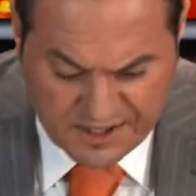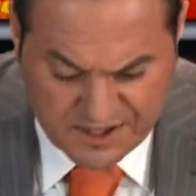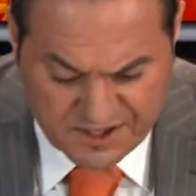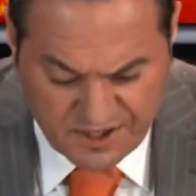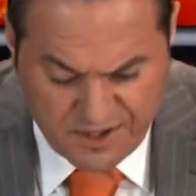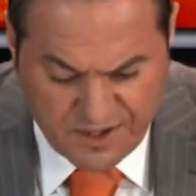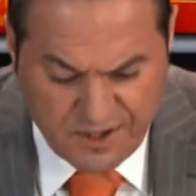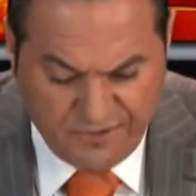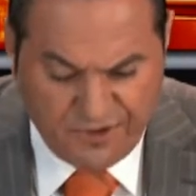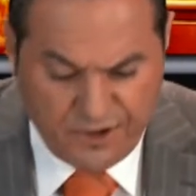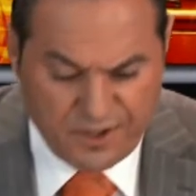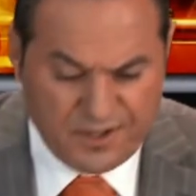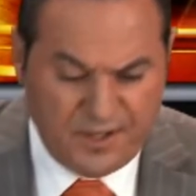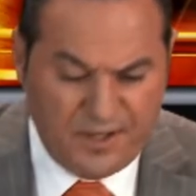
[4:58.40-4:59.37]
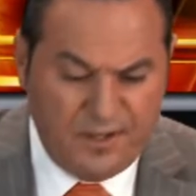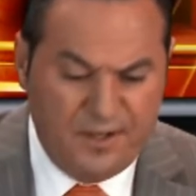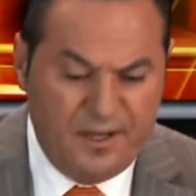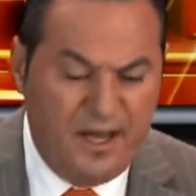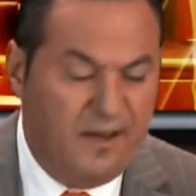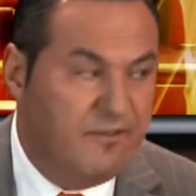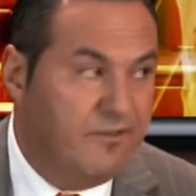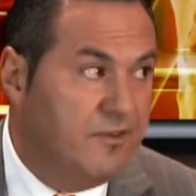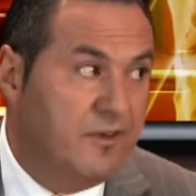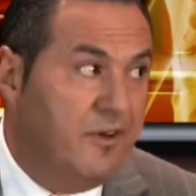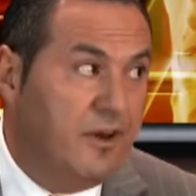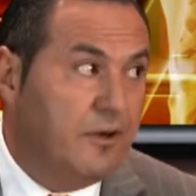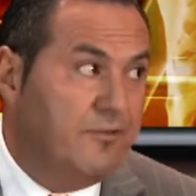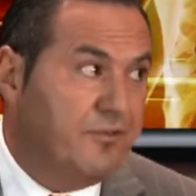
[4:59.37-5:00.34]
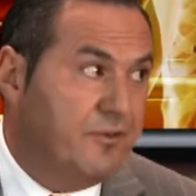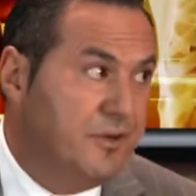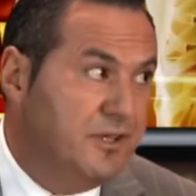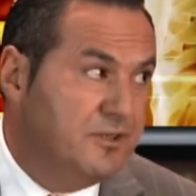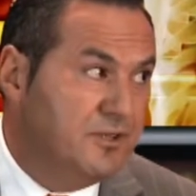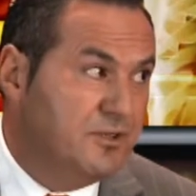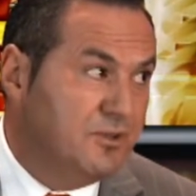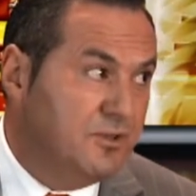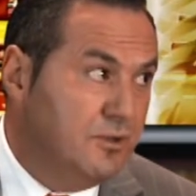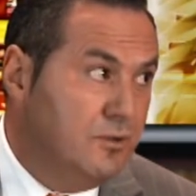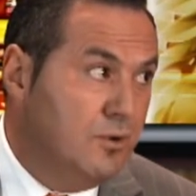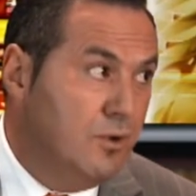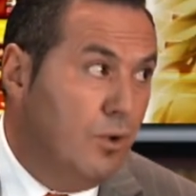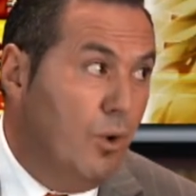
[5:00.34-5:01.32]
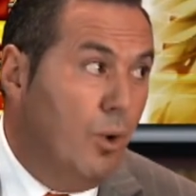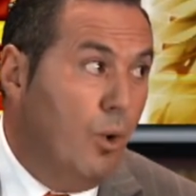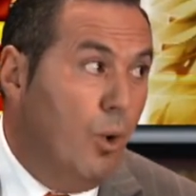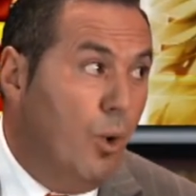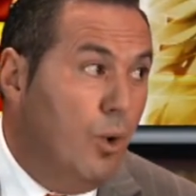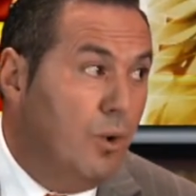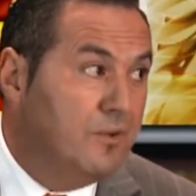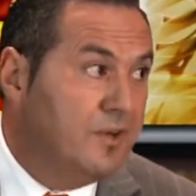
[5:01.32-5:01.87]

is that you've only got 3 years to sue or